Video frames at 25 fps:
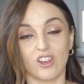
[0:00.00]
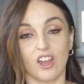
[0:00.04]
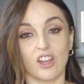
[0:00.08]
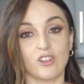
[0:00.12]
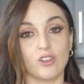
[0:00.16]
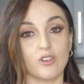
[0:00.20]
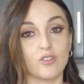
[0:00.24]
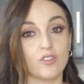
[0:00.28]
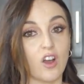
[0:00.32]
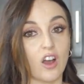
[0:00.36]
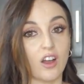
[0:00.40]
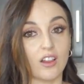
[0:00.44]
and
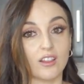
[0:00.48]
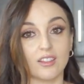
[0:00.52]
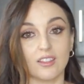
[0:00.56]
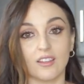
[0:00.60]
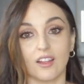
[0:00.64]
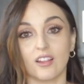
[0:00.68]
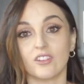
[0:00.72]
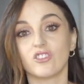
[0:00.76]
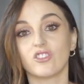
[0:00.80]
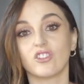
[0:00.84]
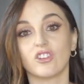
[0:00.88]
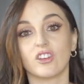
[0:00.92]
you've got
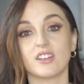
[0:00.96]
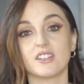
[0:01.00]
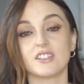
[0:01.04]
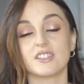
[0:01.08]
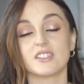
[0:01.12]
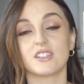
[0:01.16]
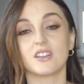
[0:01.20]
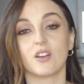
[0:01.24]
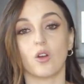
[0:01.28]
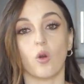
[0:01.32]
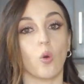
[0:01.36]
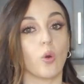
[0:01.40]

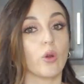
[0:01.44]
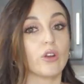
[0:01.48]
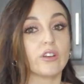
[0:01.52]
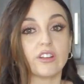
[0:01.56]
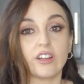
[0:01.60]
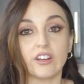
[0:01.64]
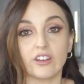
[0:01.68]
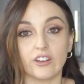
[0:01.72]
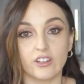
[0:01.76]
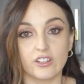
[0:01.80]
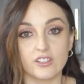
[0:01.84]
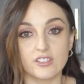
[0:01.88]
lunches or
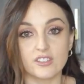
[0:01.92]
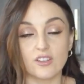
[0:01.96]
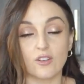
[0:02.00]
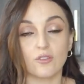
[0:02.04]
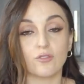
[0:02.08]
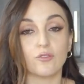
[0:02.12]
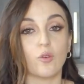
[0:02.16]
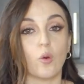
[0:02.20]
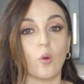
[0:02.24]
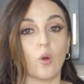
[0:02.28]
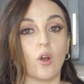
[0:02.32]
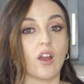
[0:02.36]
dinners
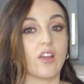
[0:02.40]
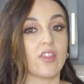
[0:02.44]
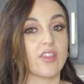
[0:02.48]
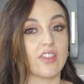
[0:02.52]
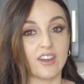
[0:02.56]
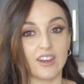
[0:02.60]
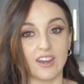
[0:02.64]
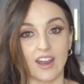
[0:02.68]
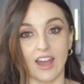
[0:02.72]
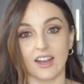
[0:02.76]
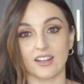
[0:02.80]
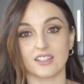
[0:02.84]
for the
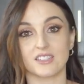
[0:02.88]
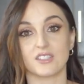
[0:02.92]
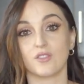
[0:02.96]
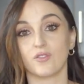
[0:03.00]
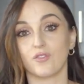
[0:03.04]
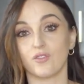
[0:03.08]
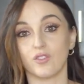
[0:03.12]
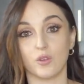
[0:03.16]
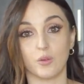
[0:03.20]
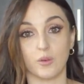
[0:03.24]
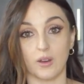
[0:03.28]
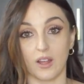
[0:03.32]
next
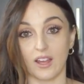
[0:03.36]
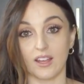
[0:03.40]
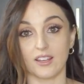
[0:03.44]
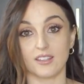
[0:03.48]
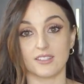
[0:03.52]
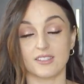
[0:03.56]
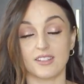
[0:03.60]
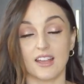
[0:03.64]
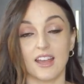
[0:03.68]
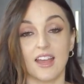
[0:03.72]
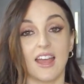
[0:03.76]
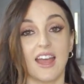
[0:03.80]
few
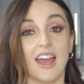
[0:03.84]
days.